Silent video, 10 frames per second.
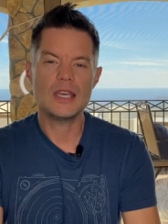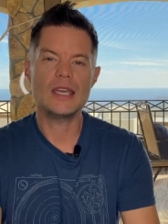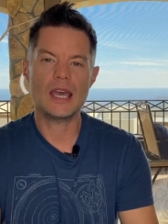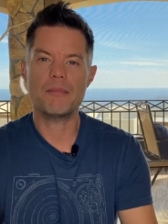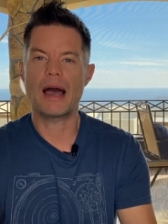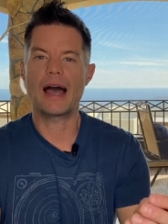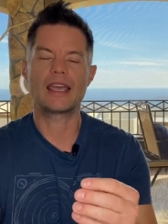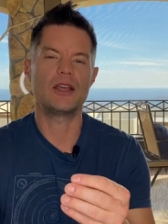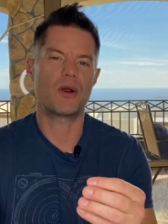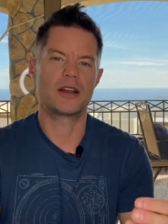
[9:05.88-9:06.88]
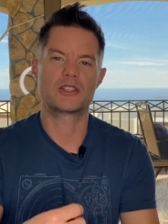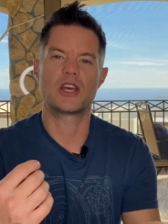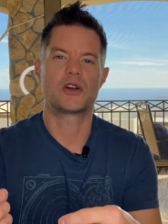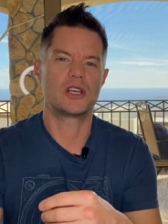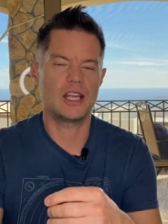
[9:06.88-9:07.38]
He came back, he ran his
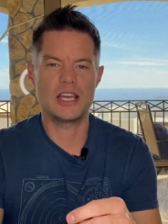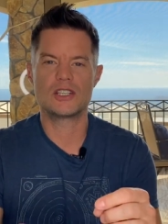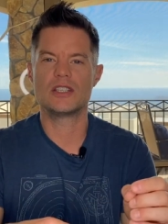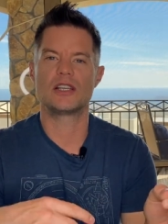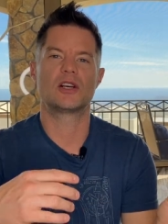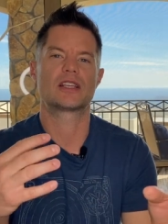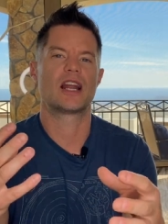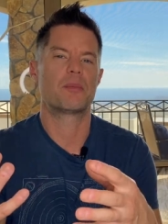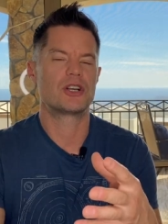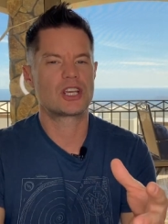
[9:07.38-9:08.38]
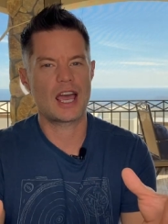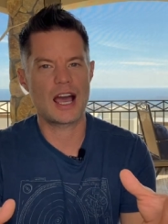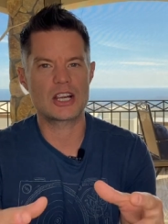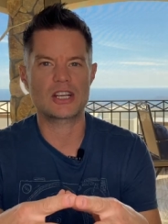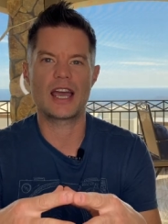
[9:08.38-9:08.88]
calculations, he looked at how much
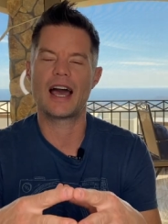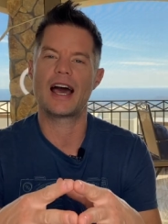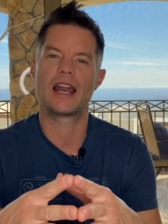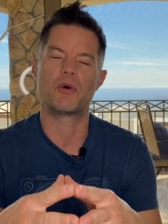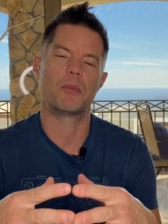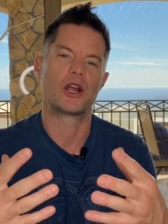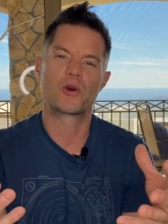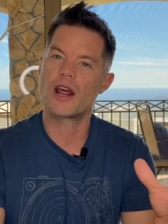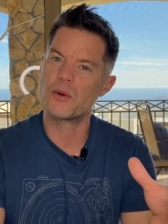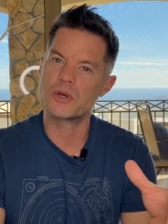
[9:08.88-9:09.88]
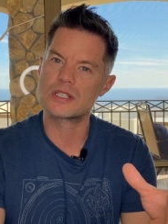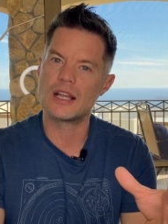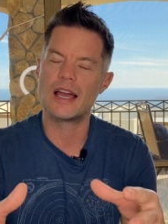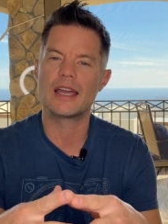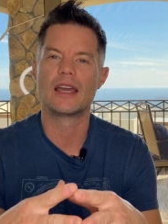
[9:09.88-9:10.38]
cash I had, what my credit was
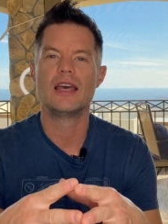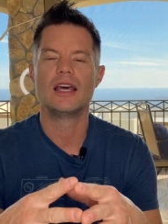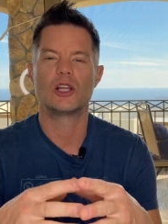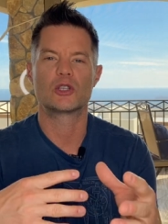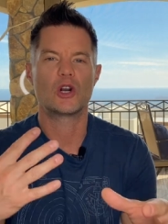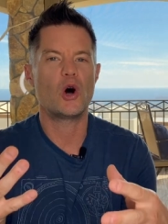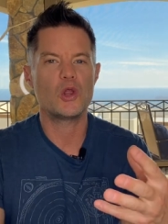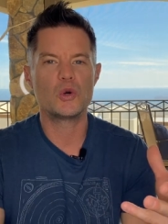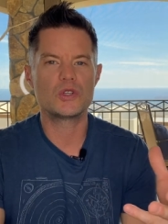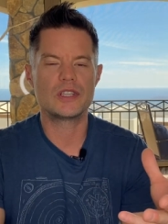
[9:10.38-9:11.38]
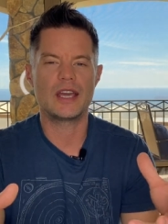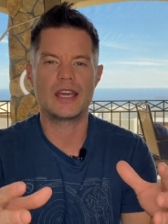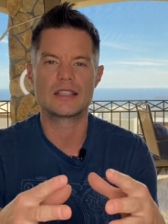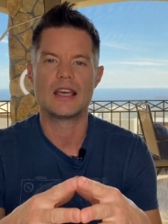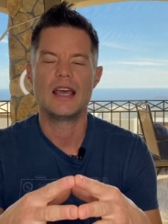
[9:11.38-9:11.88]
like, looked at all those
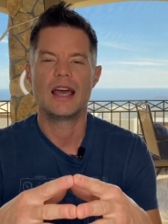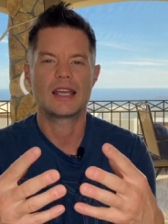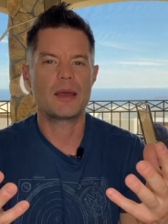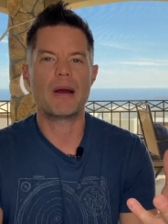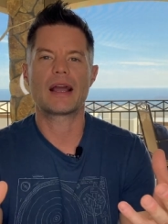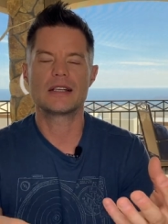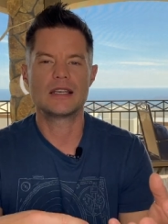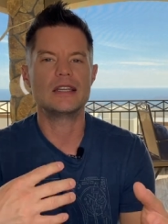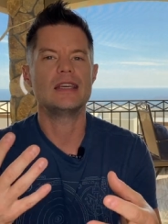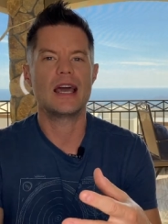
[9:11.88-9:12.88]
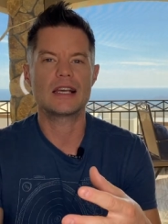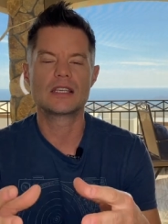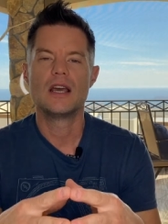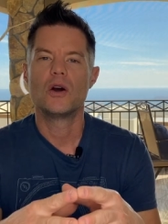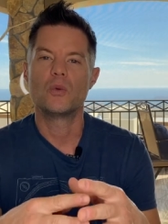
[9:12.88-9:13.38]
things, and came back and said,
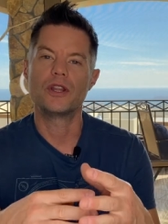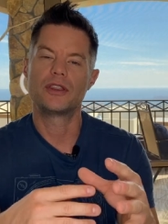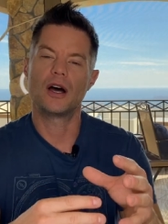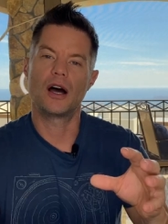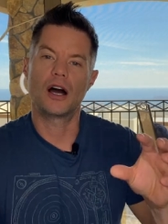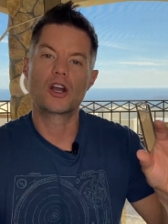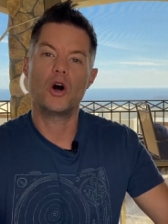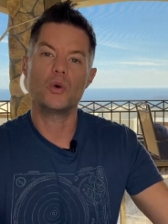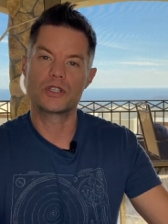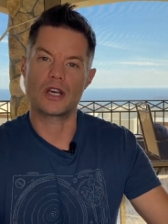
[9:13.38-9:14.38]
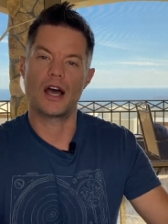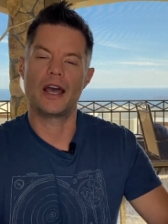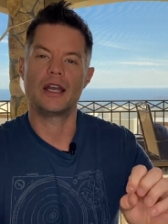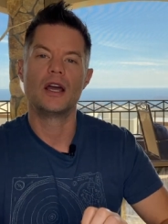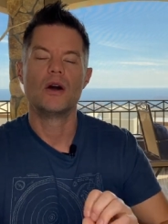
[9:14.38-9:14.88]
yes, with a
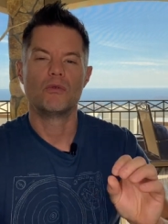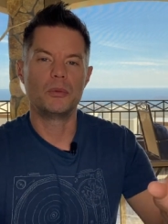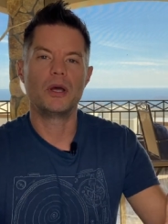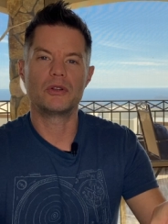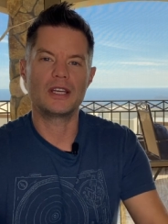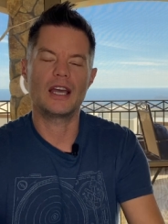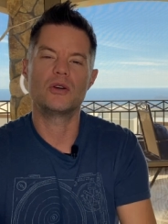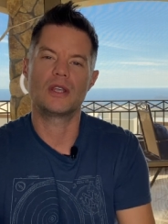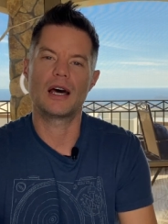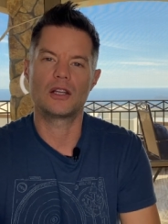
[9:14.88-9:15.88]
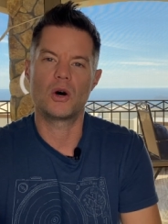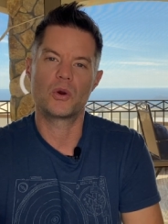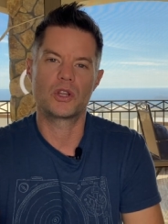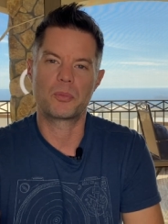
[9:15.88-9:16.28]
cosign, we'll be able to get you that loan on the